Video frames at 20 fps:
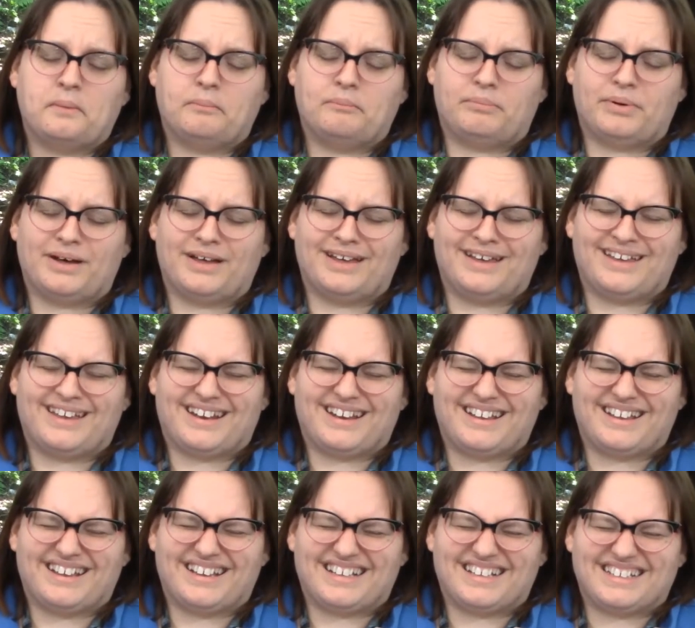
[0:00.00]

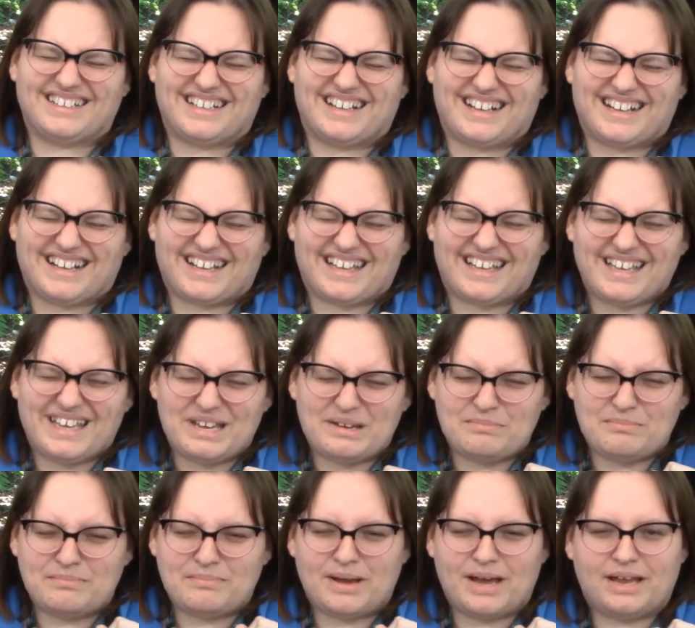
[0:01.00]
but
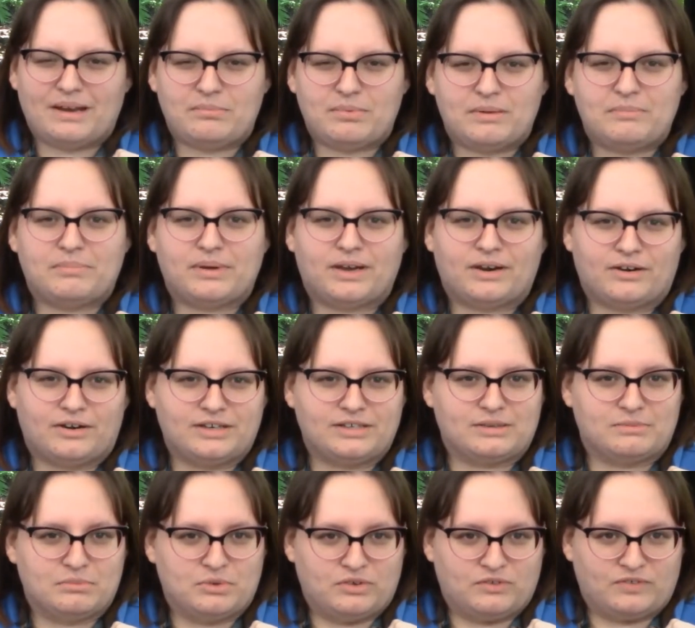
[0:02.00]
it might have been better as
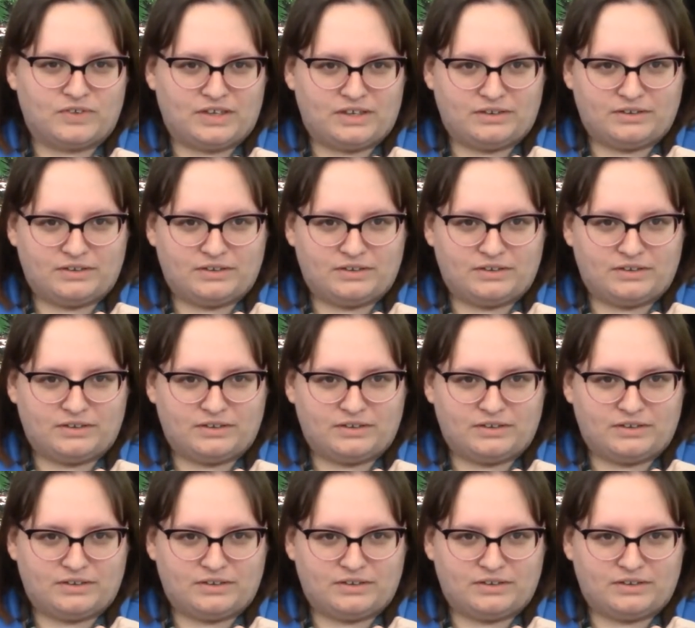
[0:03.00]
a movie